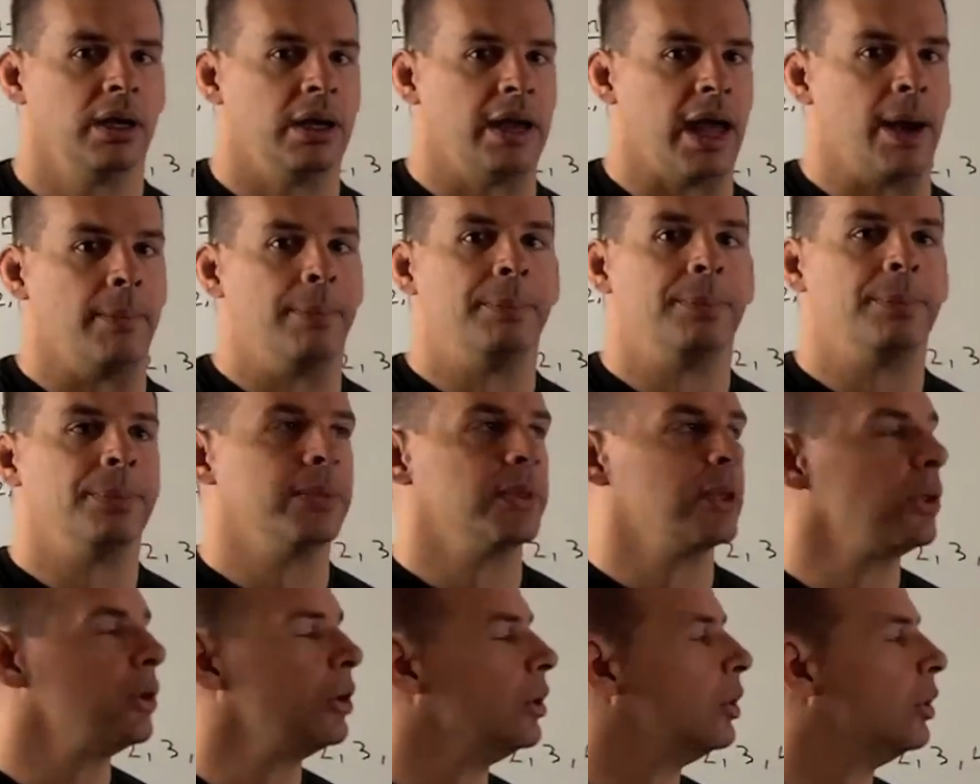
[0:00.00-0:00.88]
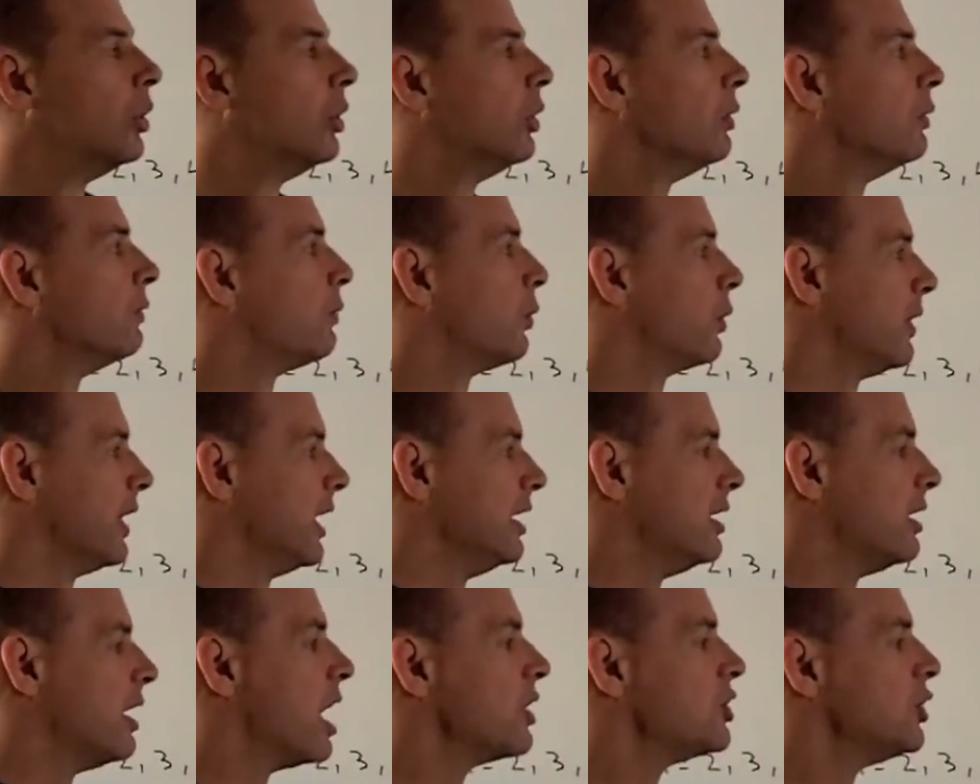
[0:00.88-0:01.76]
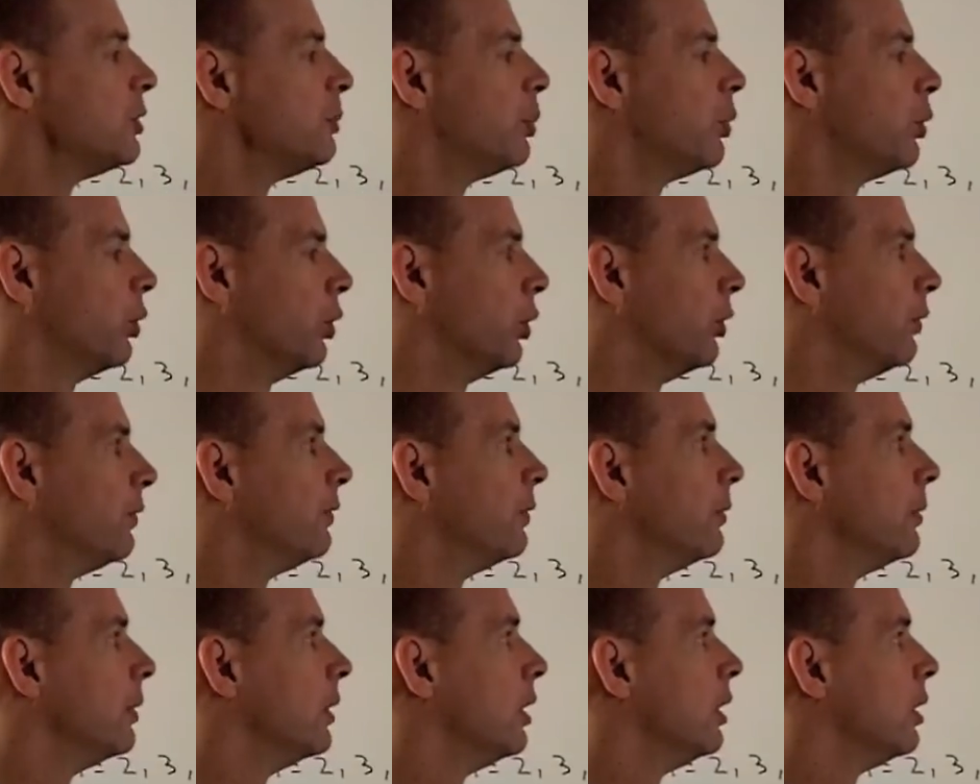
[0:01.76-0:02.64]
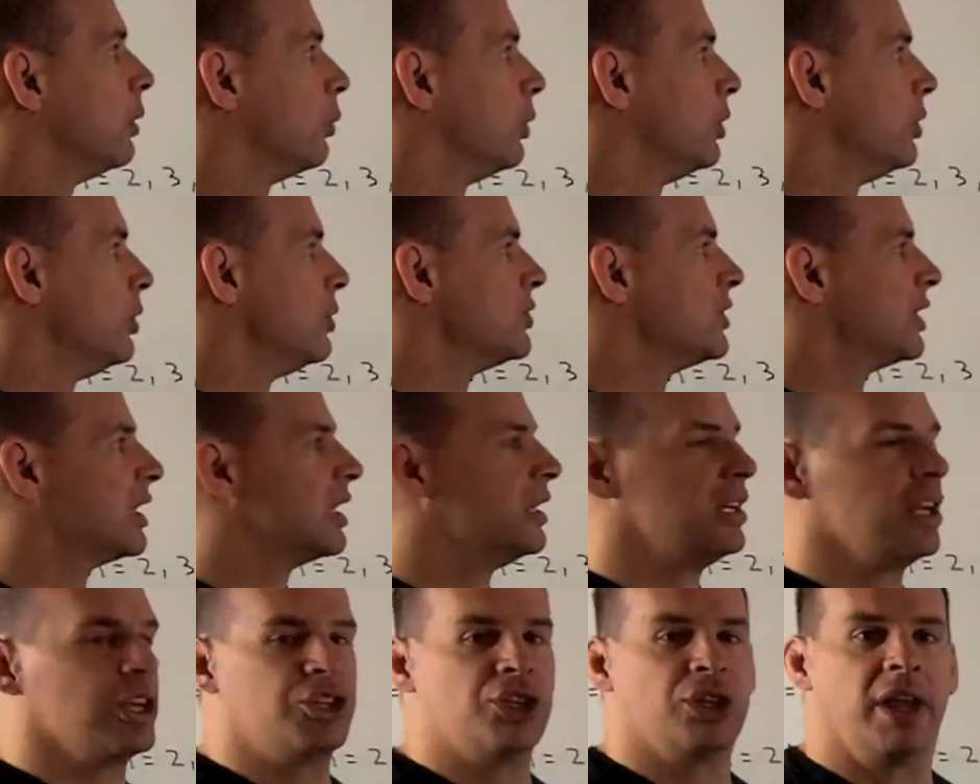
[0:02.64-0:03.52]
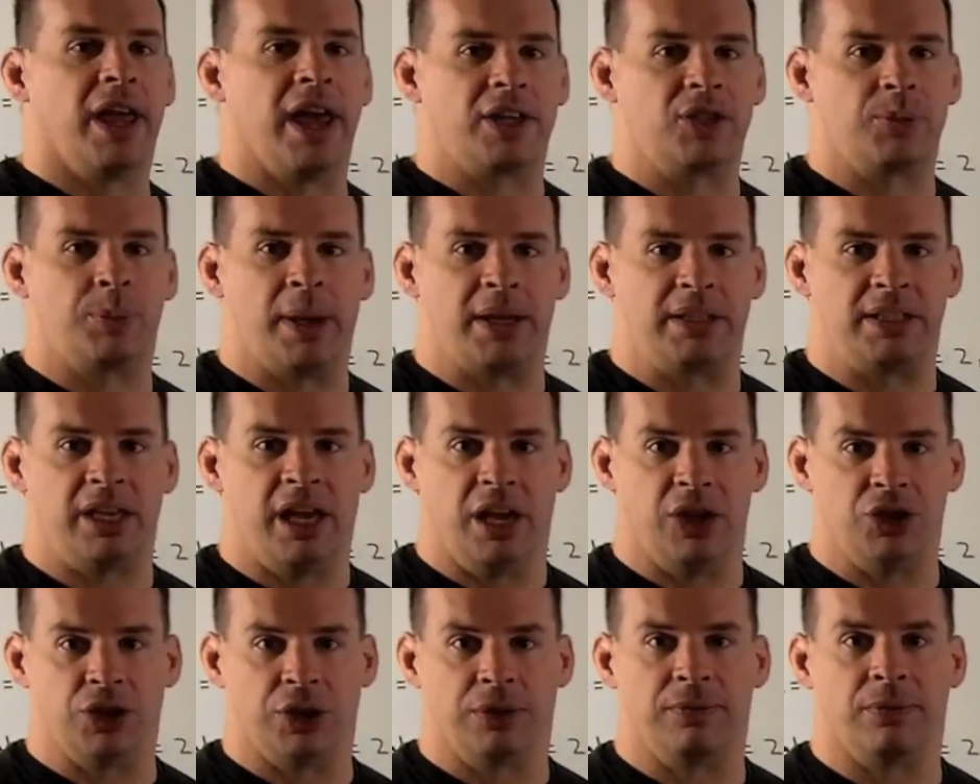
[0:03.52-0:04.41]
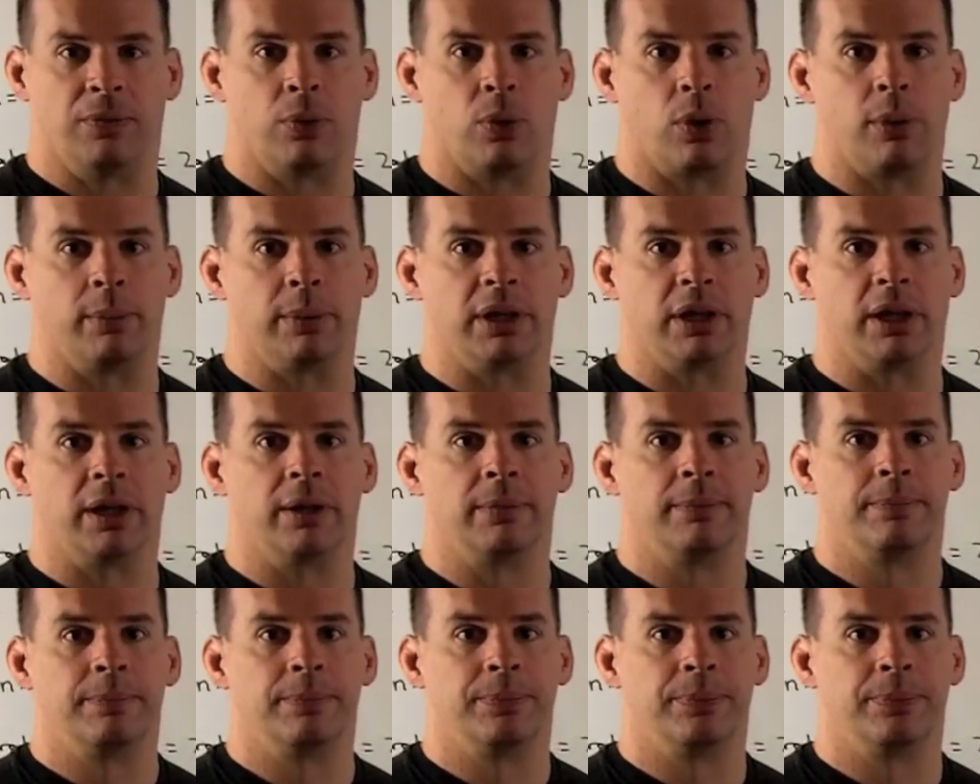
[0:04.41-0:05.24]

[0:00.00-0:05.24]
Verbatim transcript: Now, for the induction proof, we're going to use the conditional expectation formula.